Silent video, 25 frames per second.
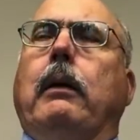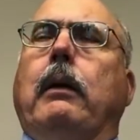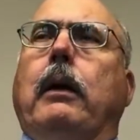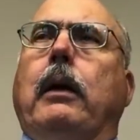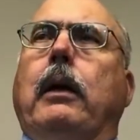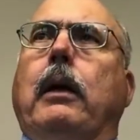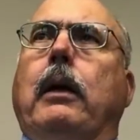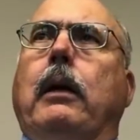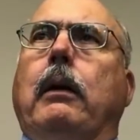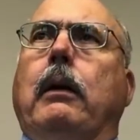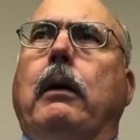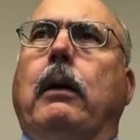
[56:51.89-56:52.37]

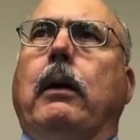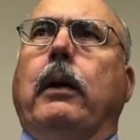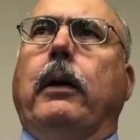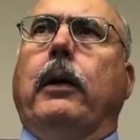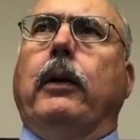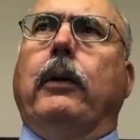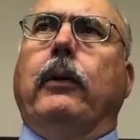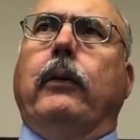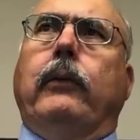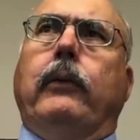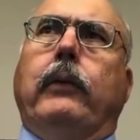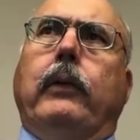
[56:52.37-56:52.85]
uh, on
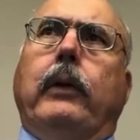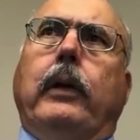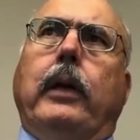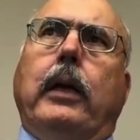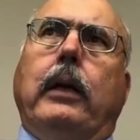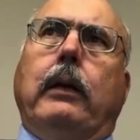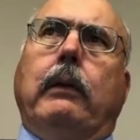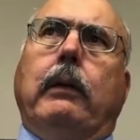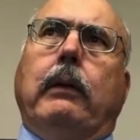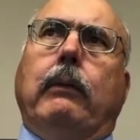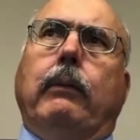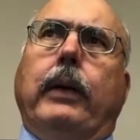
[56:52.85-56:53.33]
those, so
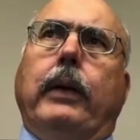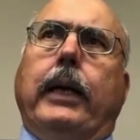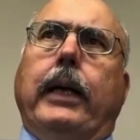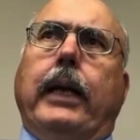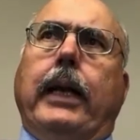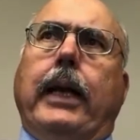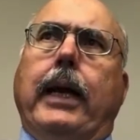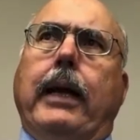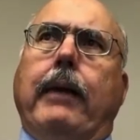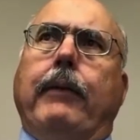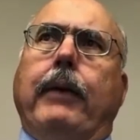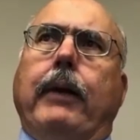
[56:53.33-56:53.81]
that uh, we can
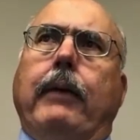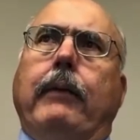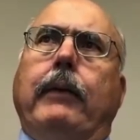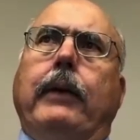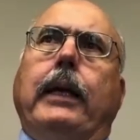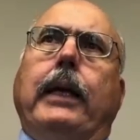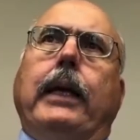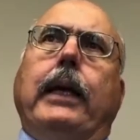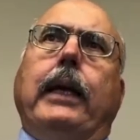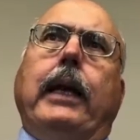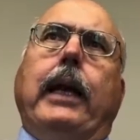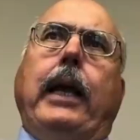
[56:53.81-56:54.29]
have
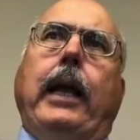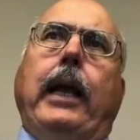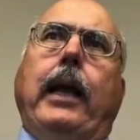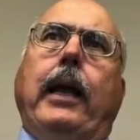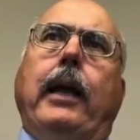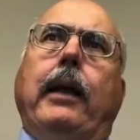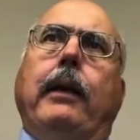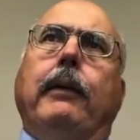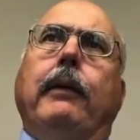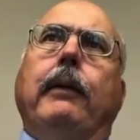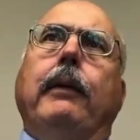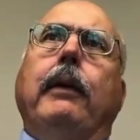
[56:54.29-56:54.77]
everything in
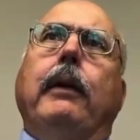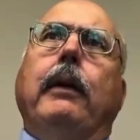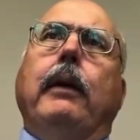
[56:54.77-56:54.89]
hand,